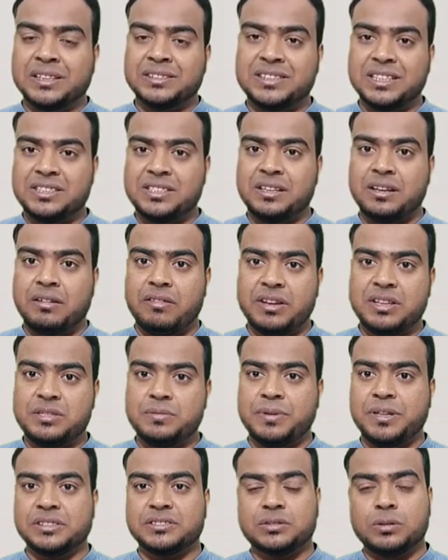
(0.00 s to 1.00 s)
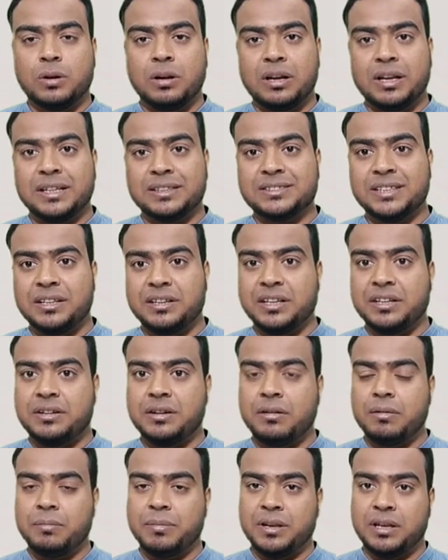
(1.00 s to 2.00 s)
Such an arrangement is called as a
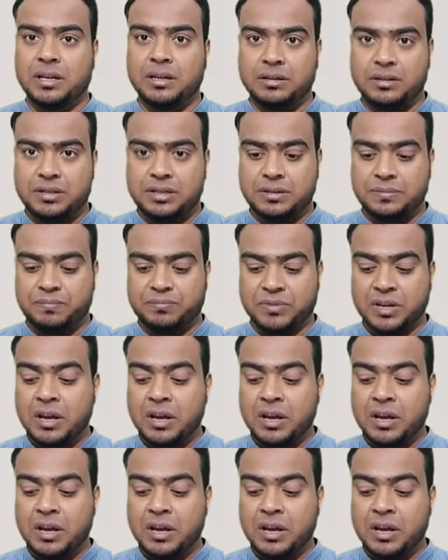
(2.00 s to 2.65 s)
determinant.